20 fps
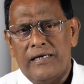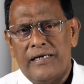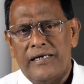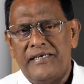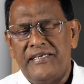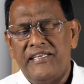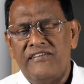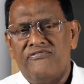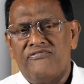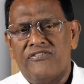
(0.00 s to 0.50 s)

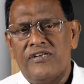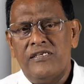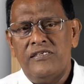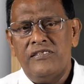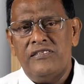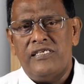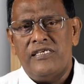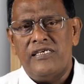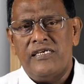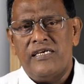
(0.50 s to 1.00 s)

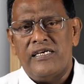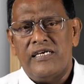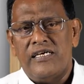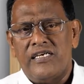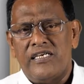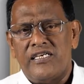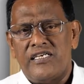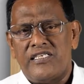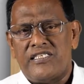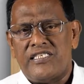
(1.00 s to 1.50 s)
different
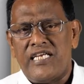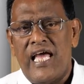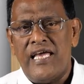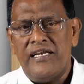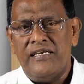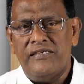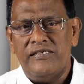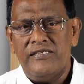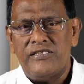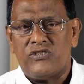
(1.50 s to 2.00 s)

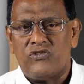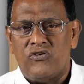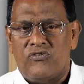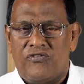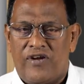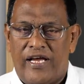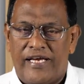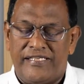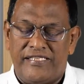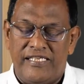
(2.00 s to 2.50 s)
genres of
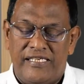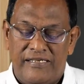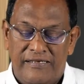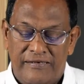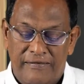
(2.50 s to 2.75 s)
writing.